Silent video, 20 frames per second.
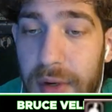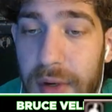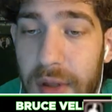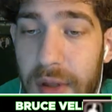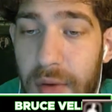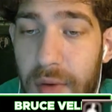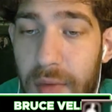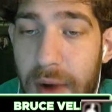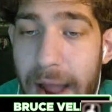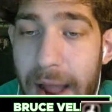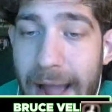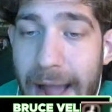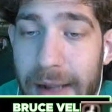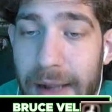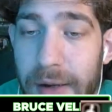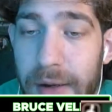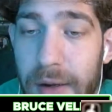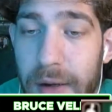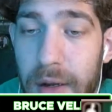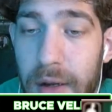the
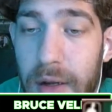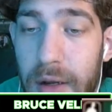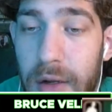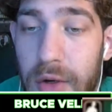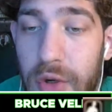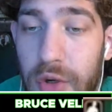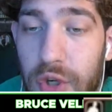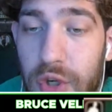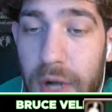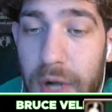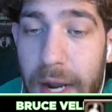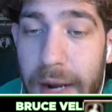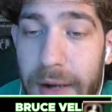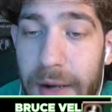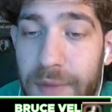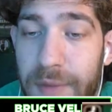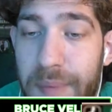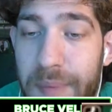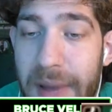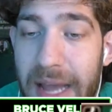rack, trying
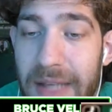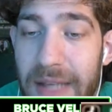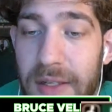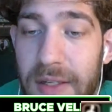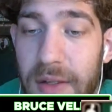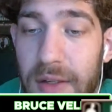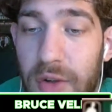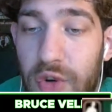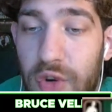his best,